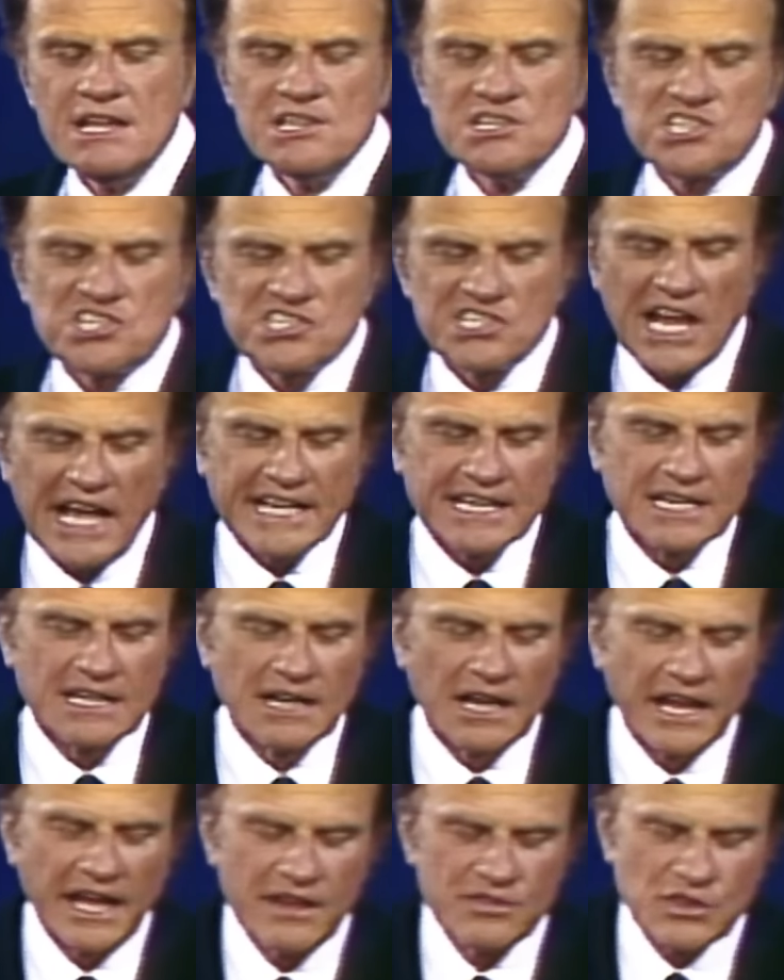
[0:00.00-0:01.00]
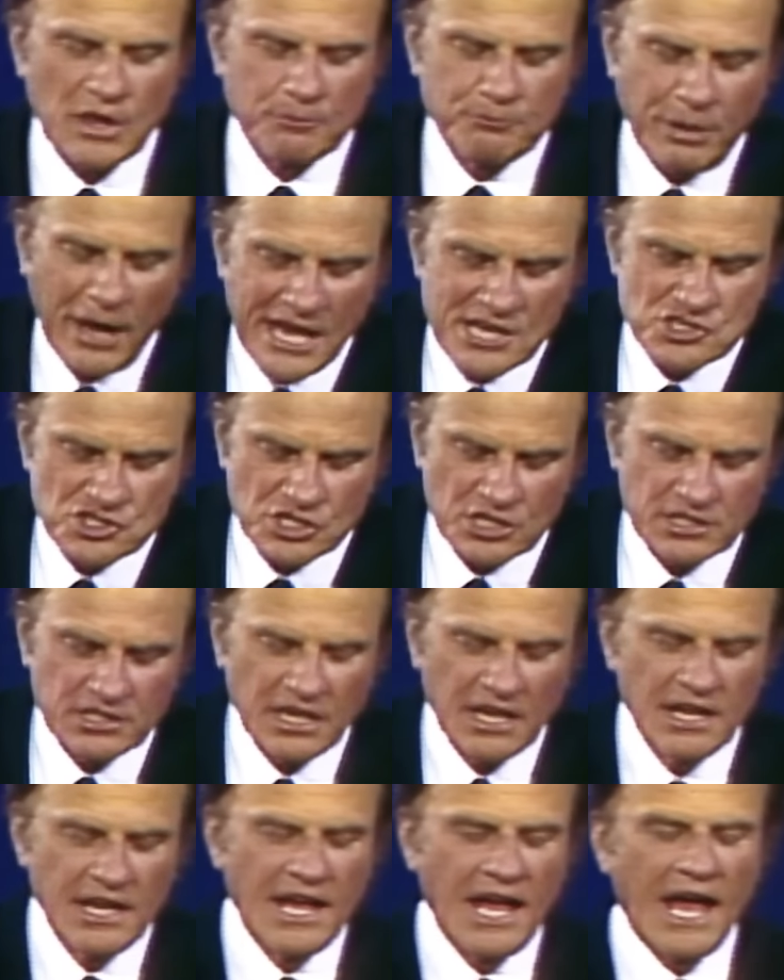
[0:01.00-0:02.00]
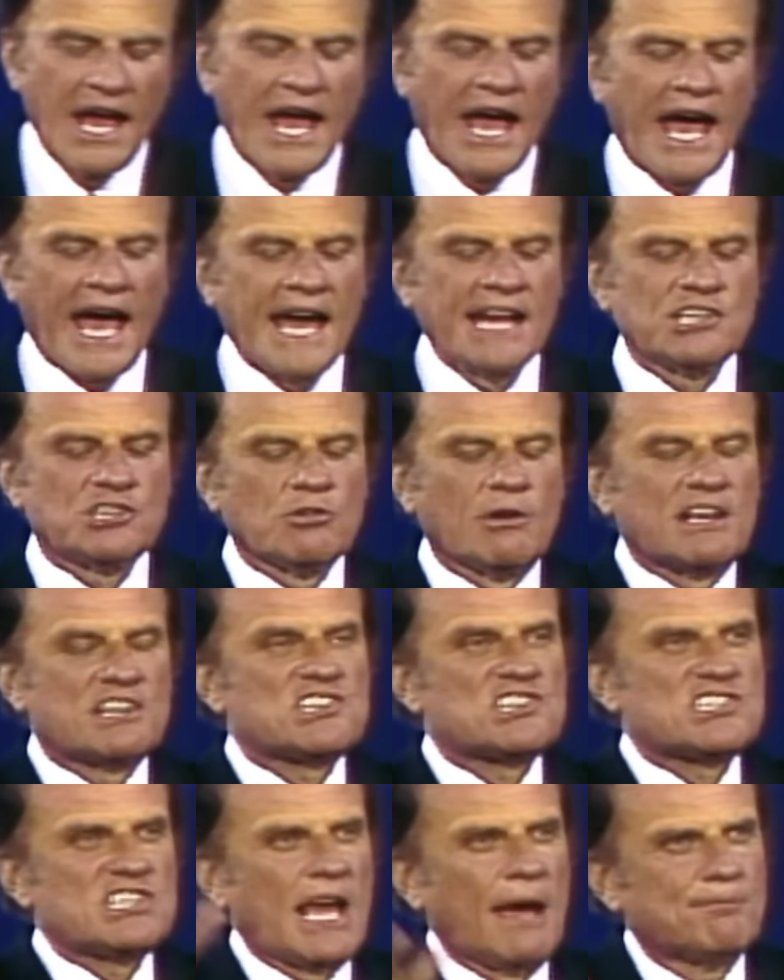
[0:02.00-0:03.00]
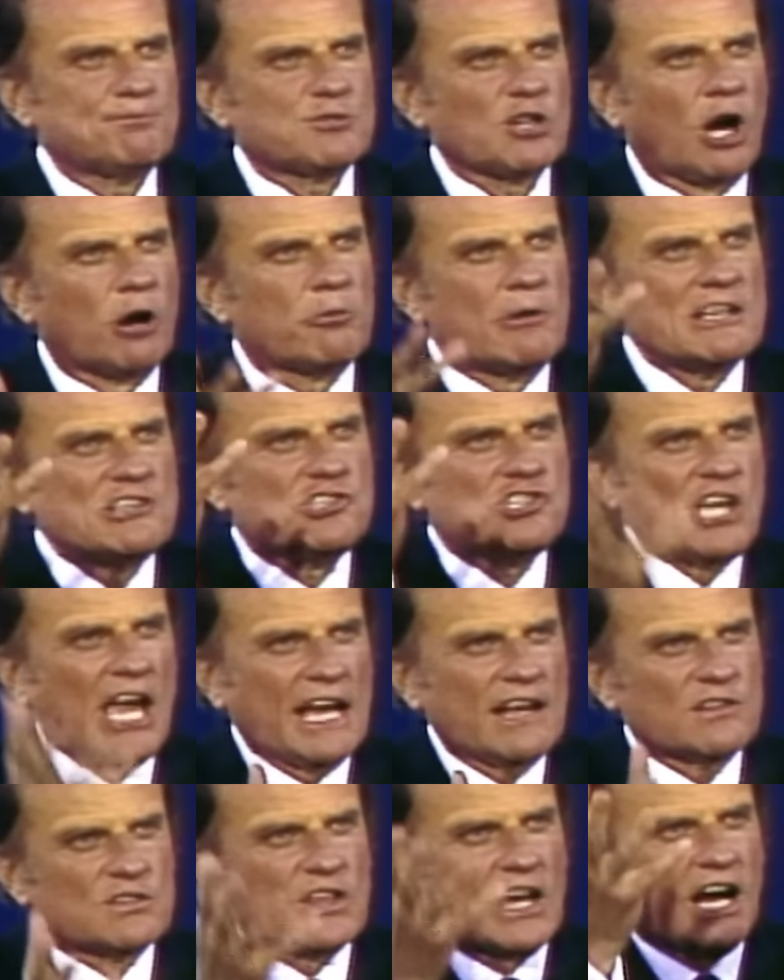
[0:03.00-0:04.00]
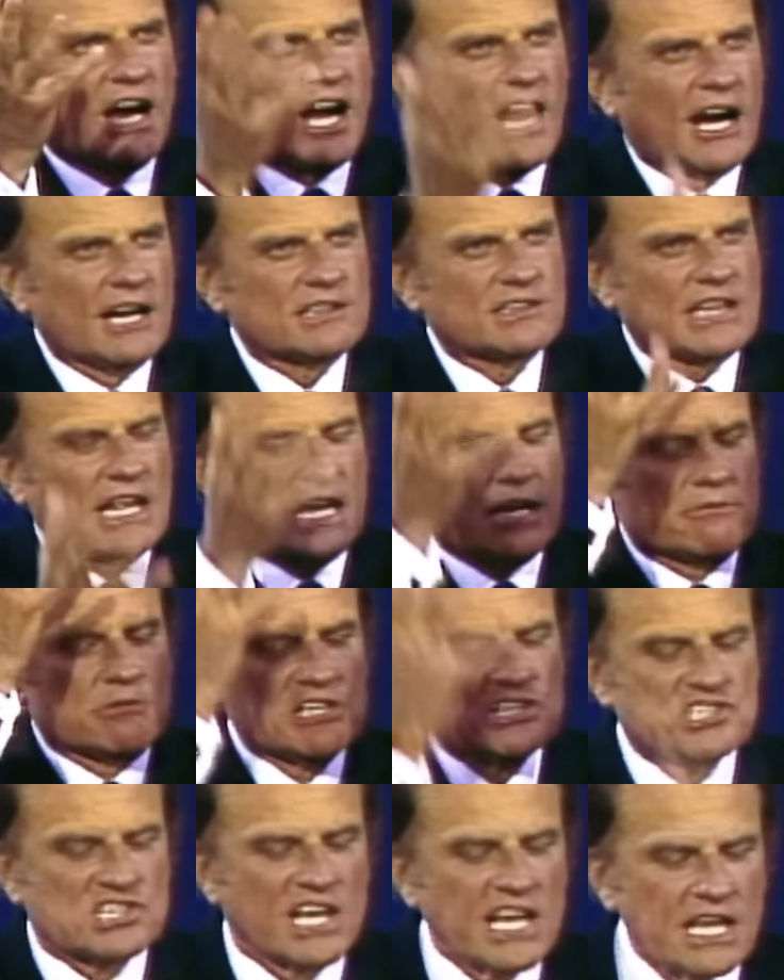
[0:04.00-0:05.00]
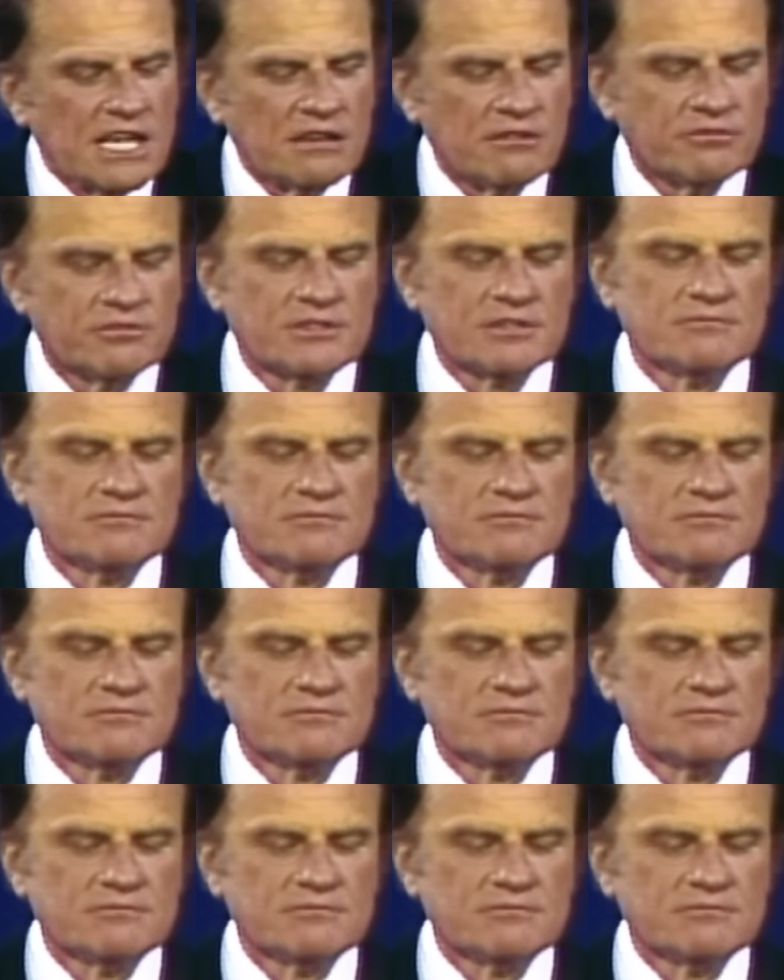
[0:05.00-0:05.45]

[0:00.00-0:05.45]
Secondly, the patient had to accept or reject the heart that he received.